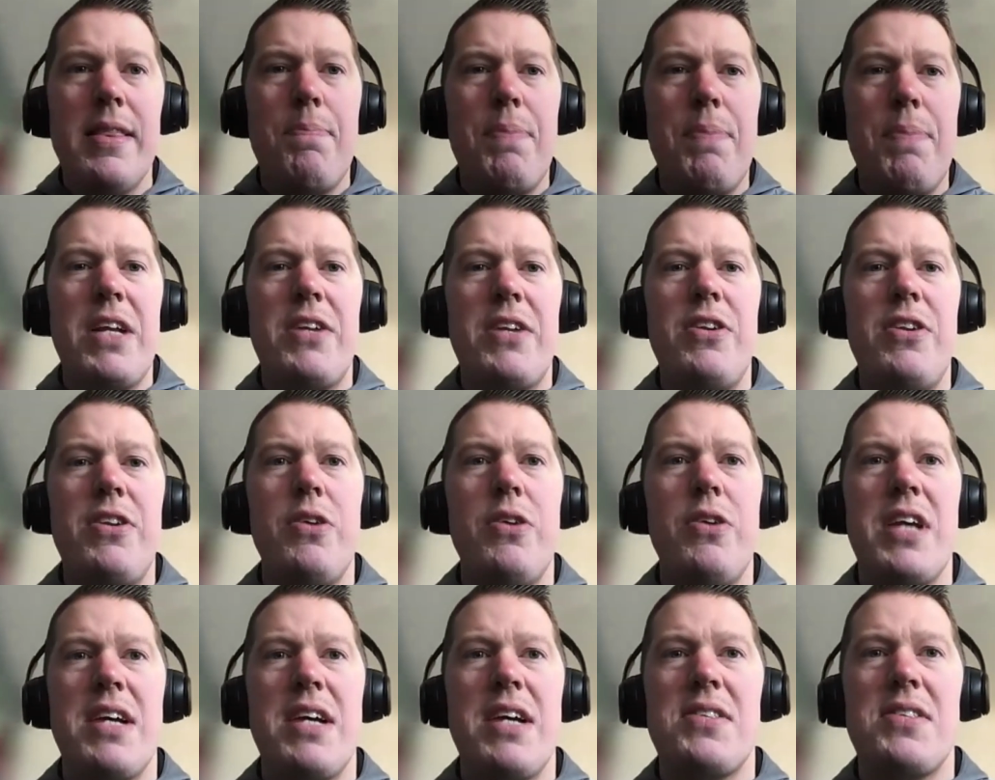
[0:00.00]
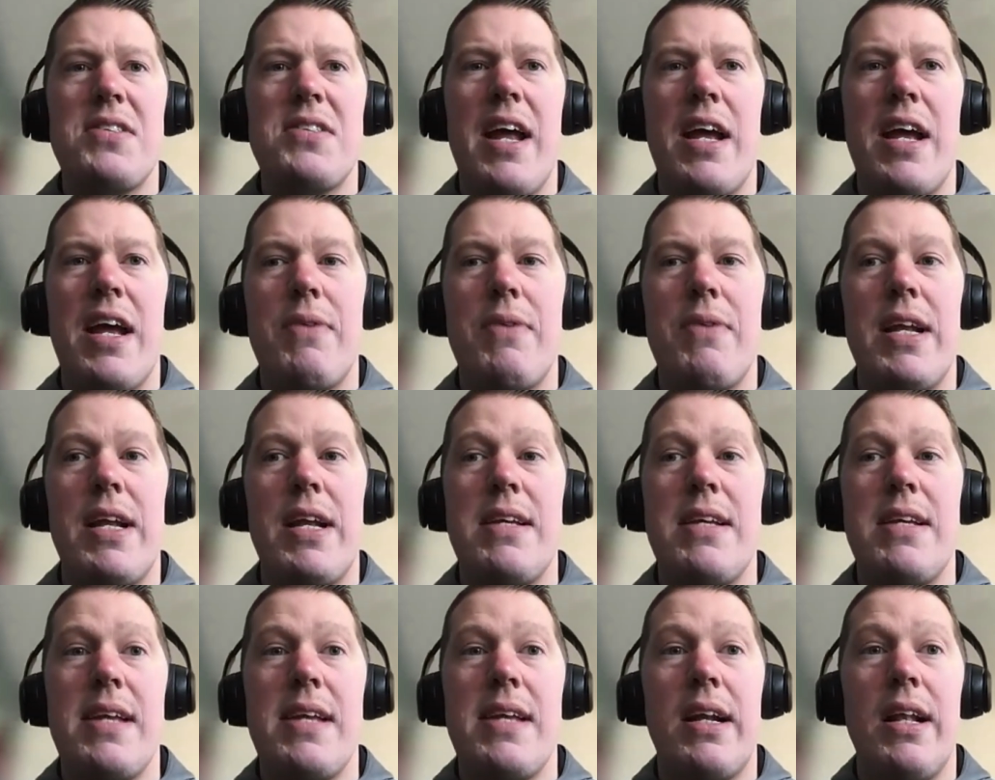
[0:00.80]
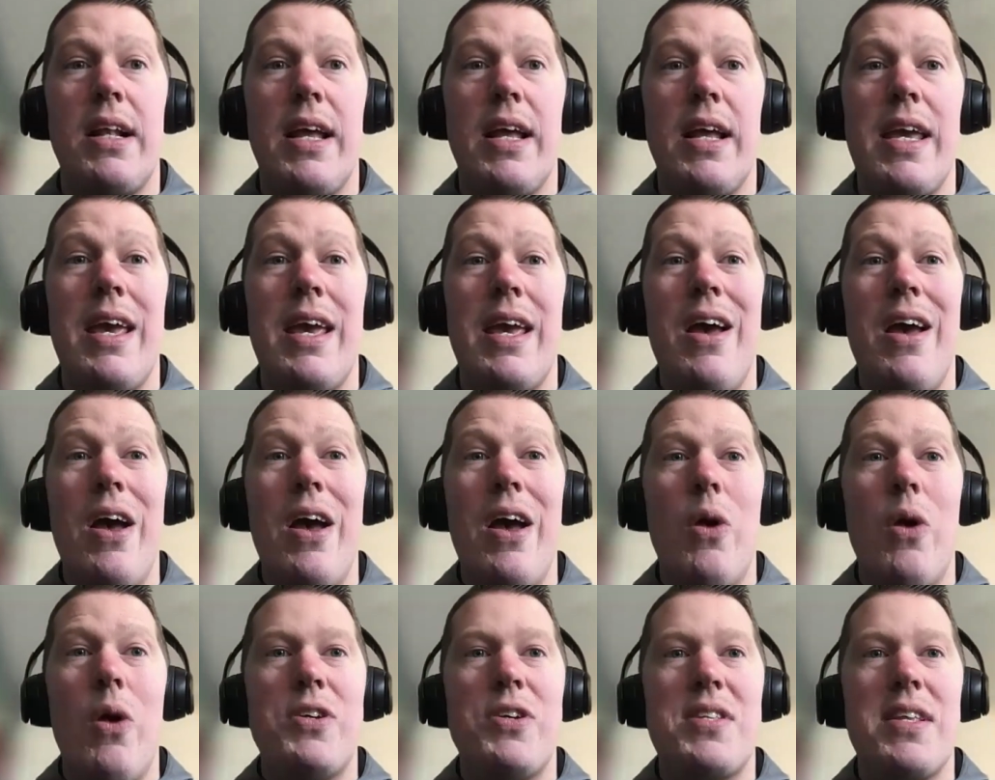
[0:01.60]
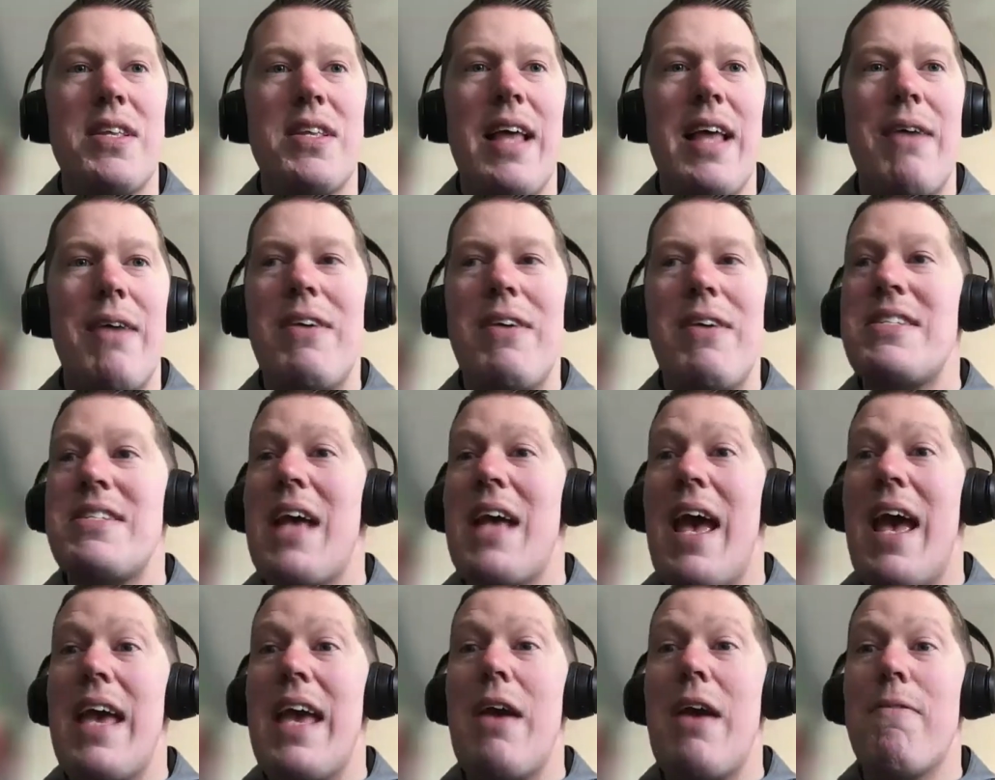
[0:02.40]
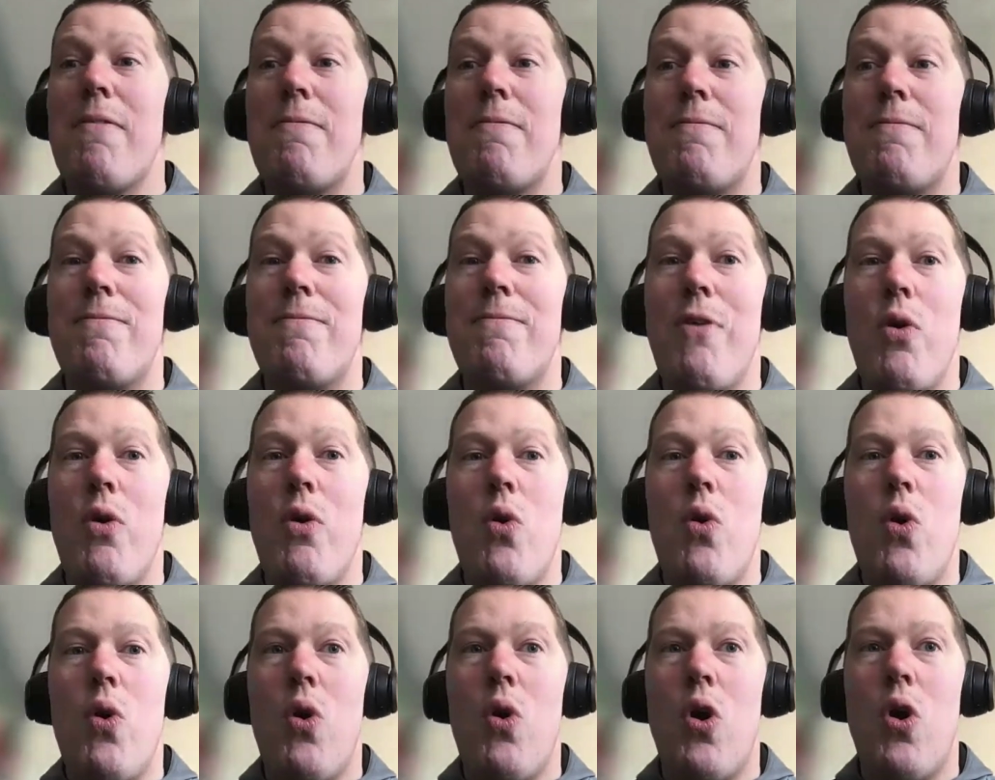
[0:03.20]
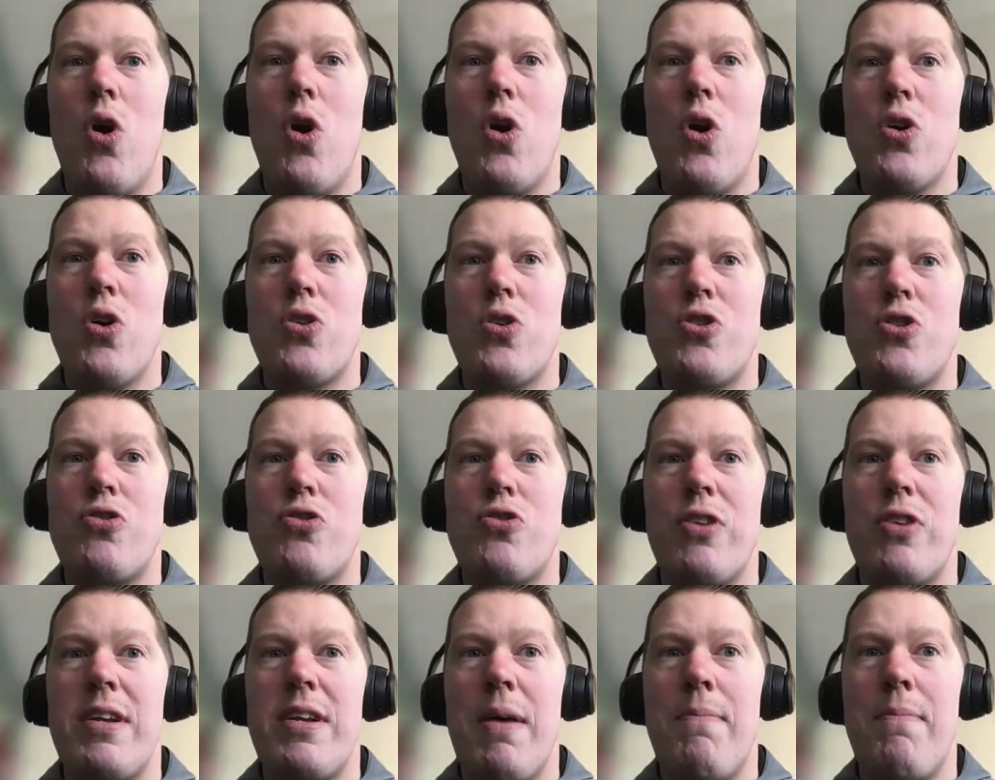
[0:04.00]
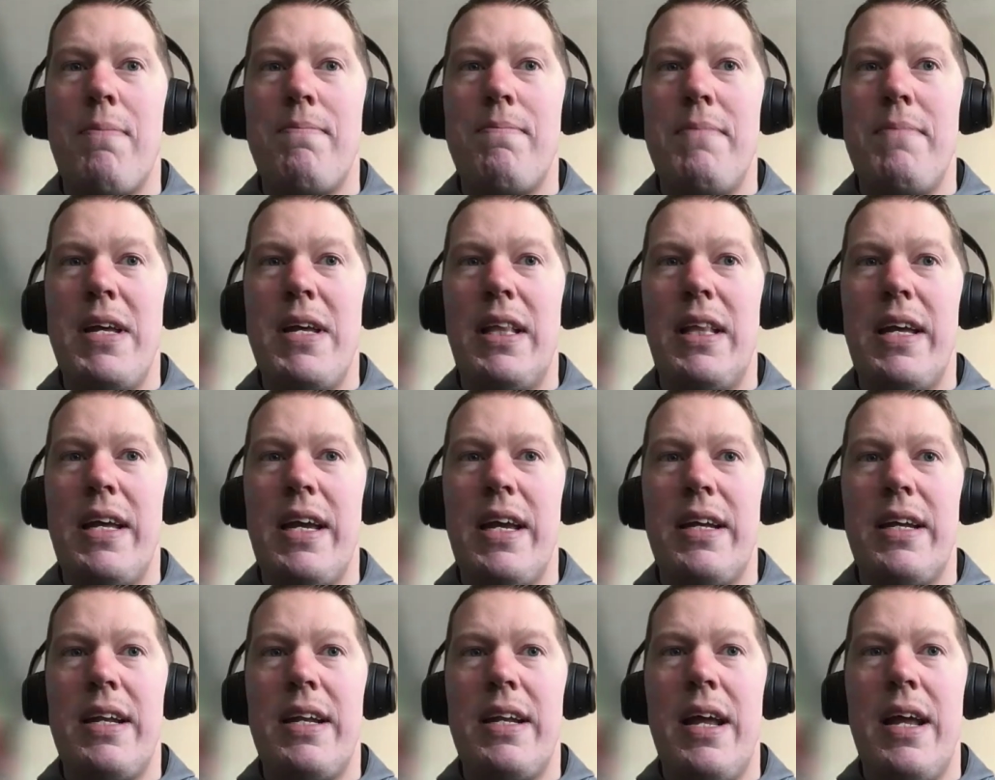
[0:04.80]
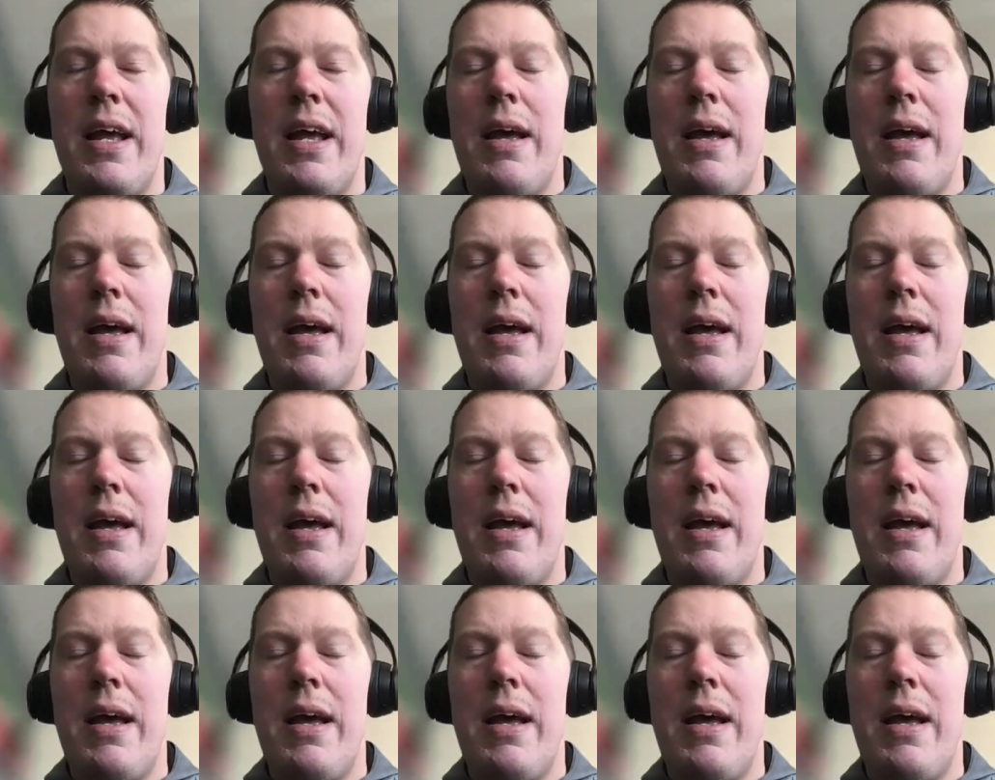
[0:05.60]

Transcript: the big news yesterday, realistically, was that there is a £400 million